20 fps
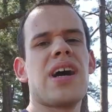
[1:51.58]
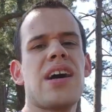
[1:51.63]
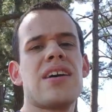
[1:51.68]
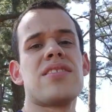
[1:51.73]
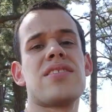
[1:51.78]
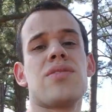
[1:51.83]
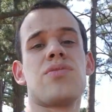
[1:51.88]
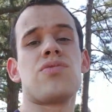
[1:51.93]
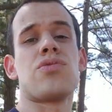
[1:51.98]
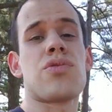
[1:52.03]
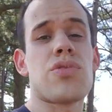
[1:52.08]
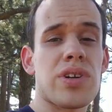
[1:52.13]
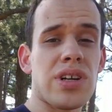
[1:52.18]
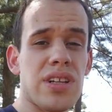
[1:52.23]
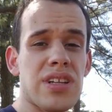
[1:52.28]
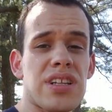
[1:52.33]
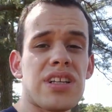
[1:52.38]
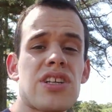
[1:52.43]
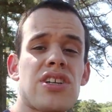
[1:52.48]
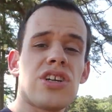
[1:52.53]
got gotten some
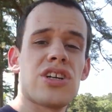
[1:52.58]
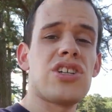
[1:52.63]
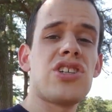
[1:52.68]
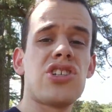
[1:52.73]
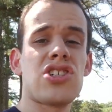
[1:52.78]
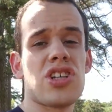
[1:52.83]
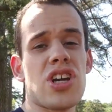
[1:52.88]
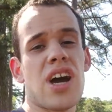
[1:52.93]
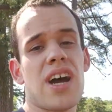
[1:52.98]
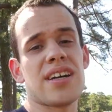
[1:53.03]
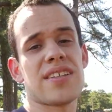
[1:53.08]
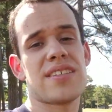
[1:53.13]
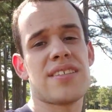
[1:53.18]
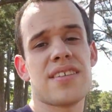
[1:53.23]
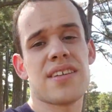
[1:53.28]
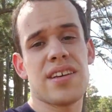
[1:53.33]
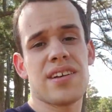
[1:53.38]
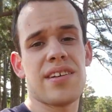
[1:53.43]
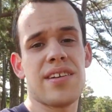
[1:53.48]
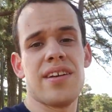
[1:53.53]
really good shots
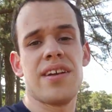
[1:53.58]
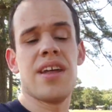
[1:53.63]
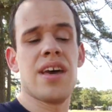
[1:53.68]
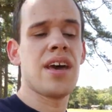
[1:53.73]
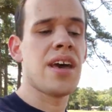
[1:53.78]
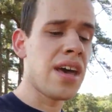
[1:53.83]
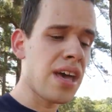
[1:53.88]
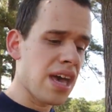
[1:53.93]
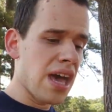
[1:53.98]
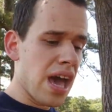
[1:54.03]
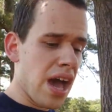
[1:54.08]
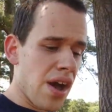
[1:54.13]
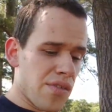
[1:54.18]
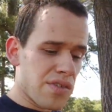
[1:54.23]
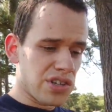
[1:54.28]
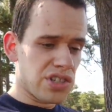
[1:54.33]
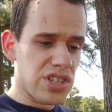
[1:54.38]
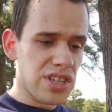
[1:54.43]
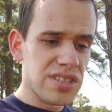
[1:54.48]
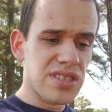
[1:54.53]
here and
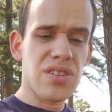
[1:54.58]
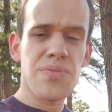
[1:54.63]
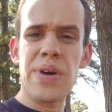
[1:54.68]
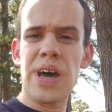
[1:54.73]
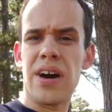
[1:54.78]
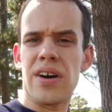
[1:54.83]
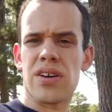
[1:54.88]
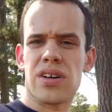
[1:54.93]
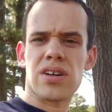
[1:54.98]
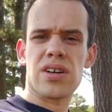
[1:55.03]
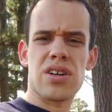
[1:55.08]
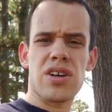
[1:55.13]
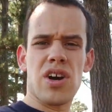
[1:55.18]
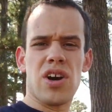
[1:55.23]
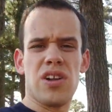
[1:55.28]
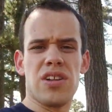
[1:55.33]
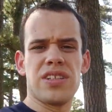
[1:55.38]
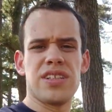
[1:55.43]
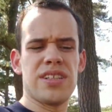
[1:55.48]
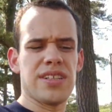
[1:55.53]
we're just about
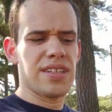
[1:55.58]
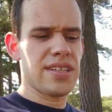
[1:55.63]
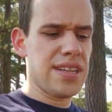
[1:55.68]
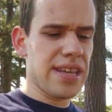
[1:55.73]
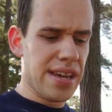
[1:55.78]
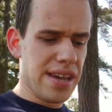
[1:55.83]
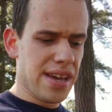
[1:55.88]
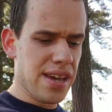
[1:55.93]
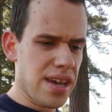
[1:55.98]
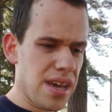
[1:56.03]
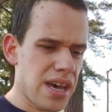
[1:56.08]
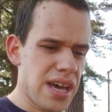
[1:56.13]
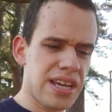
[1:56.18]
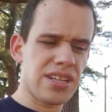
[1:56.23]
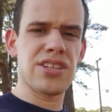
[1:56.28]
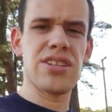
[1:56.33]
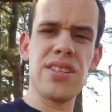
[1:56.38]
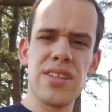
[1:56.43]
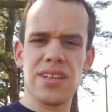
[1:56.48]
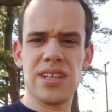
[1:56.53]
calling it a day. I
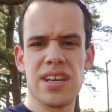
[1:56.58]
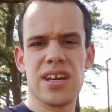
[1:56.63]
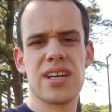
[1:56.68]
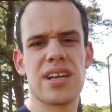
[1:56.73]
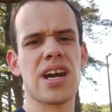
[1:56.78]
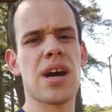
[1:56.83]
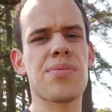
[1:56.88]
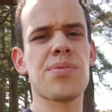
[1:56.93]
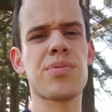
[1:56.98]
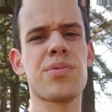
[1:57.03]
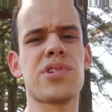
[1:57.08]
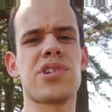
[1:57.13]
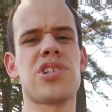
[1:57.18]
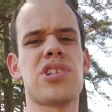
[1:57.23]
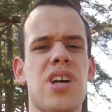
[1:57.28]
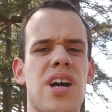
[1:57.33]
just need to get a couple more